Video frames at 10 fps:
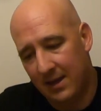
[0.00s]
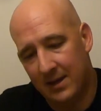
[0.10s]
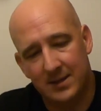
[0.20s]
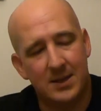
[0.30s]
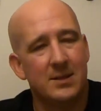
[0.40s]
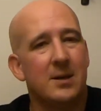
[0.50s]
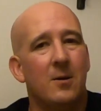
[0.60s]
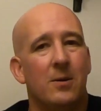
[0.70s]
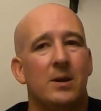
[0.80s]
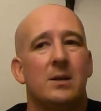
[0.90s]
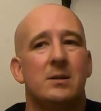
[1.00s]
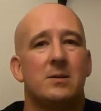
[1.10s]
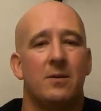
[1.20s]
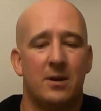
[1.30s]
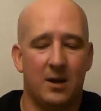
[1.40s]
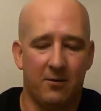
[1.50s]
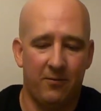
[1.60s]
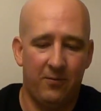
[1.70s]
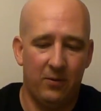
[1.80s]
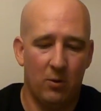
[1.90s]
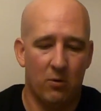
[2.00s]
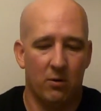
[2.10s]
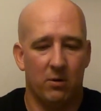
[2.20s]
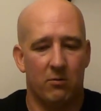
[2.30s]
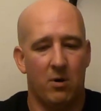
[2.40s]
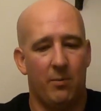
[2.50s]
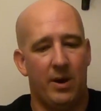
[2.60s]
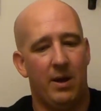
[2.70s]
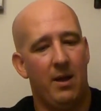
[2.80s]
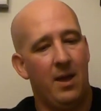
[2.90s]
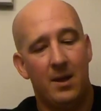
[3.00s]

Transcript: and it says here that it's got a floral aroma.